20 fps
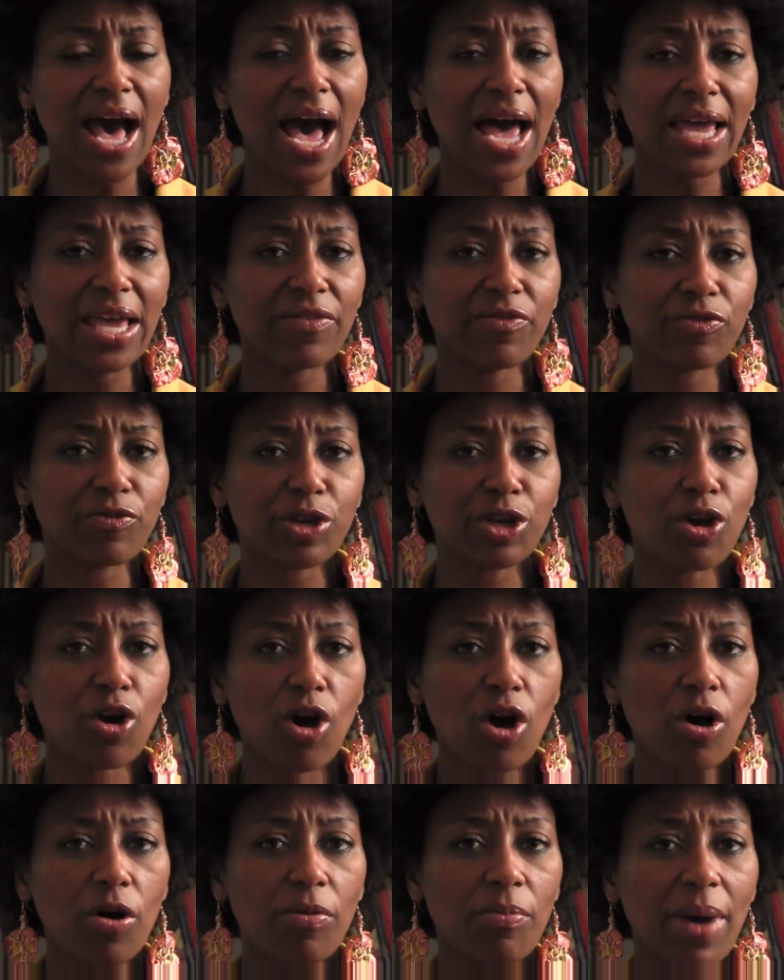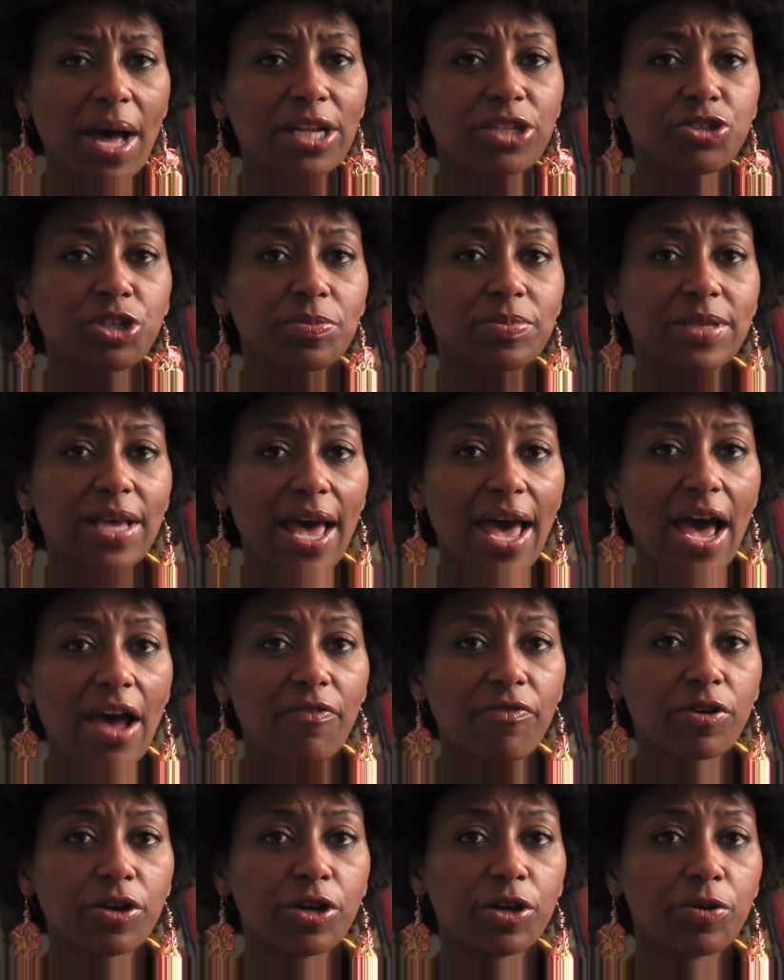I even recall my trip to
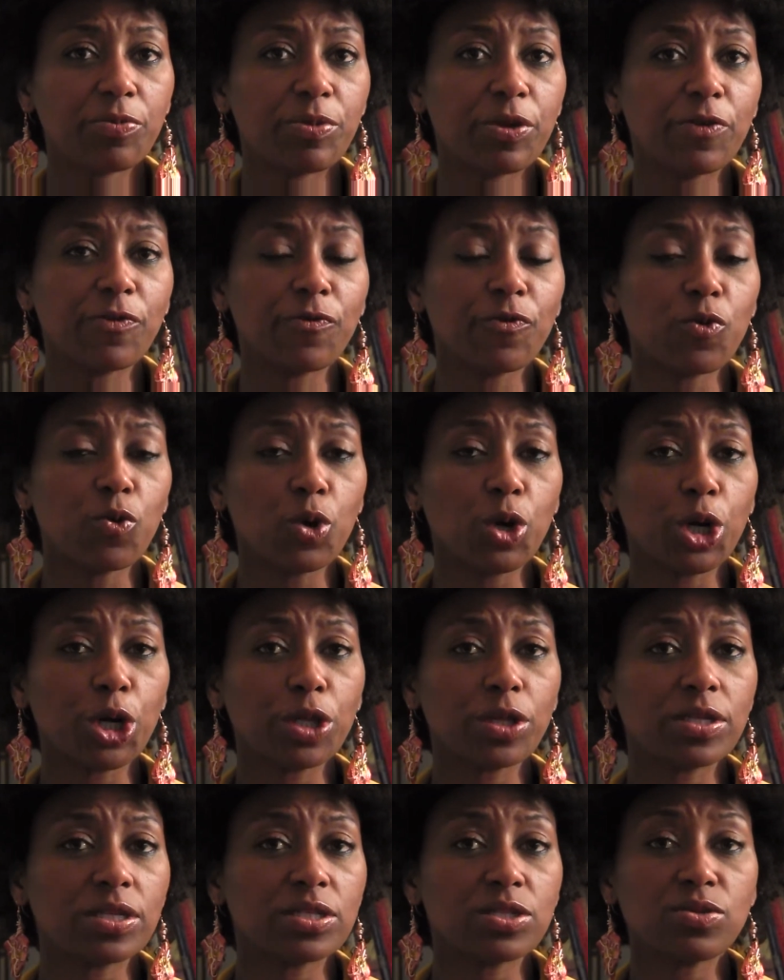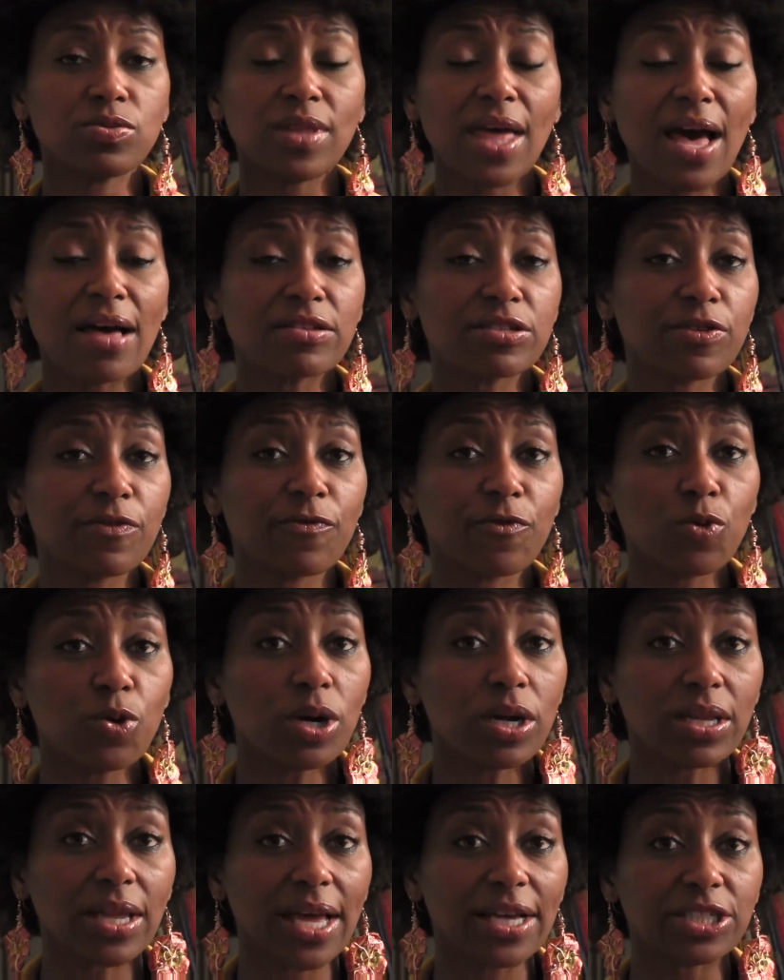Africa before the
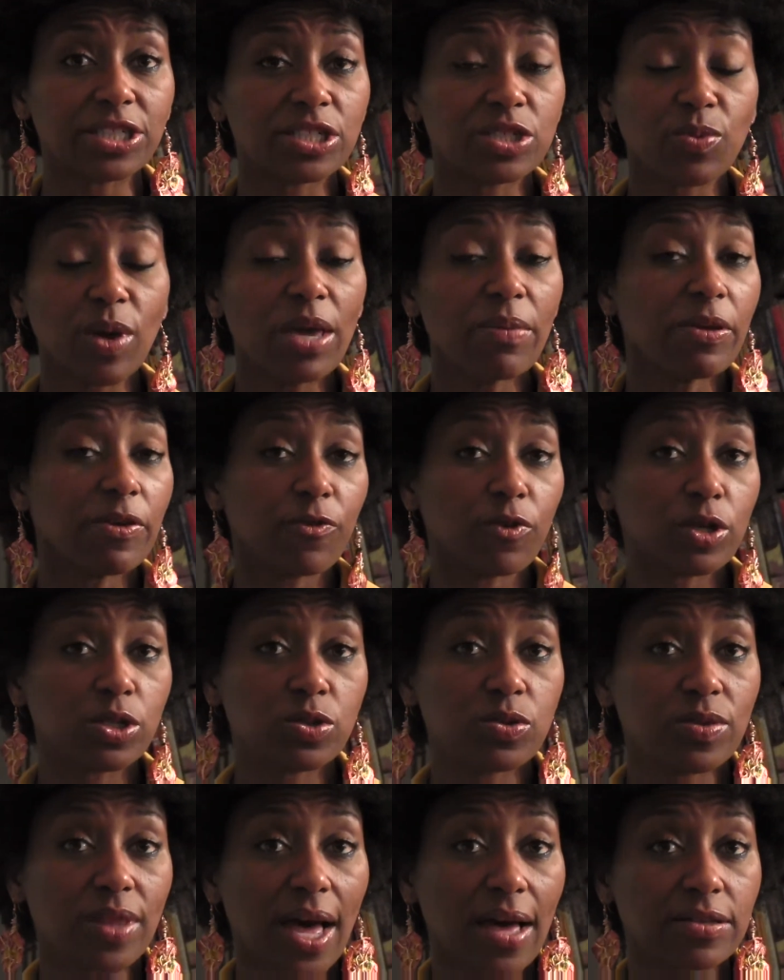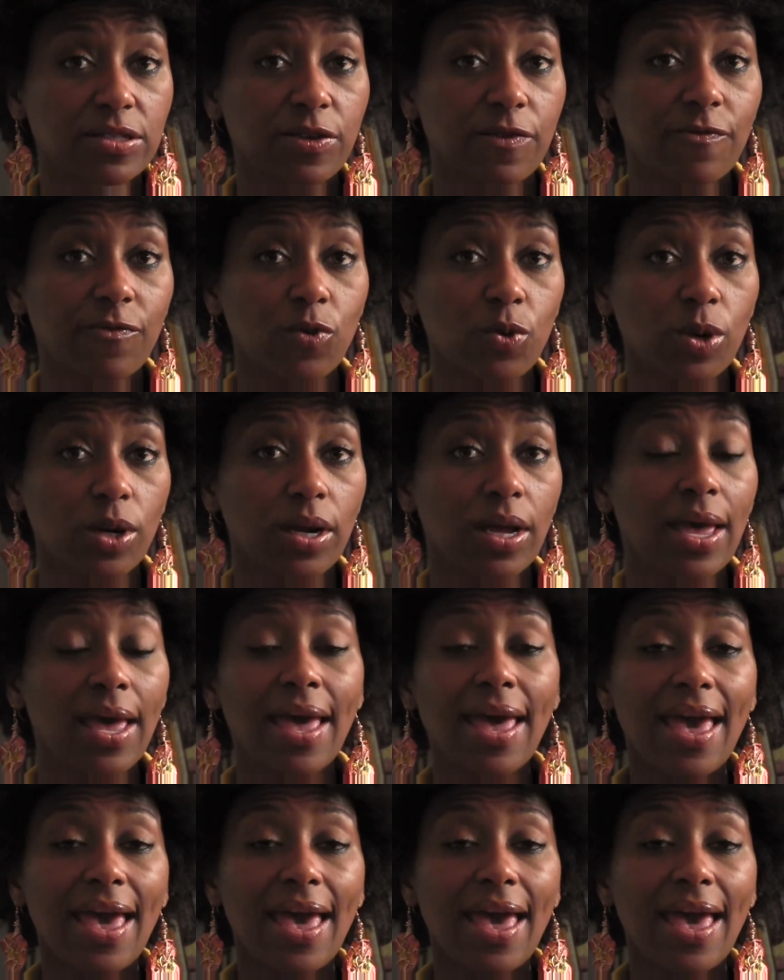2004 elections, way before 2004.